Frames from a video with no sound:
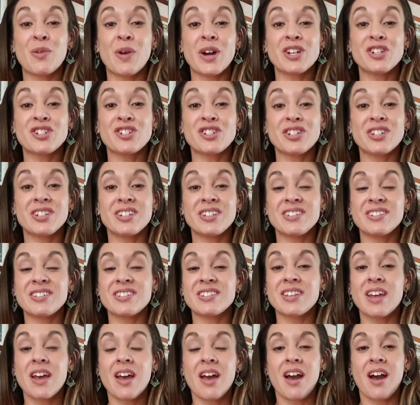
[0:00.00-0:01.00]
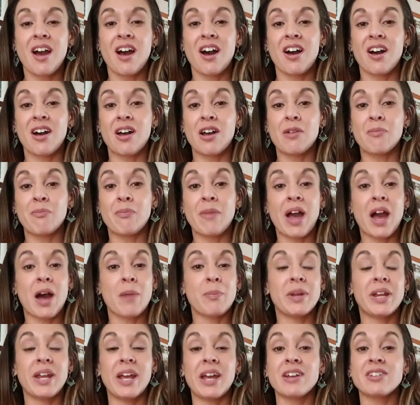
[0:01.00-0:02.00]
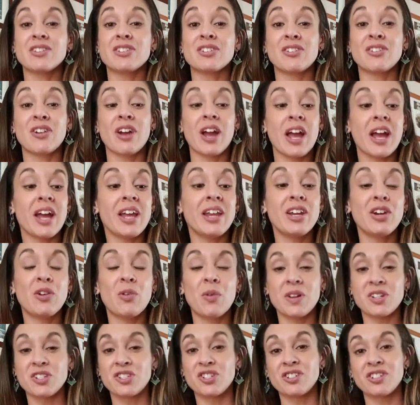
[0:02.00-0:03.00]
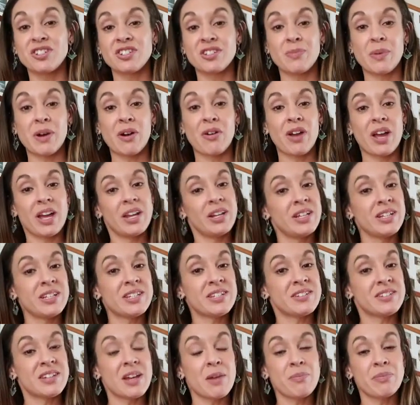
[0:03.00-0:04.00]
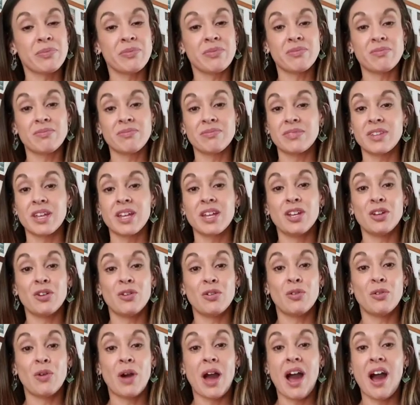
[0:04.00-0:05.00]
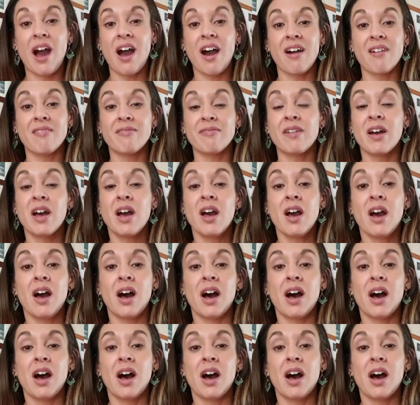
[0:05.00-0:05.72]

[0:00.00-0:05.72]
or questions. I'm happy to answer any questions about any step that you have.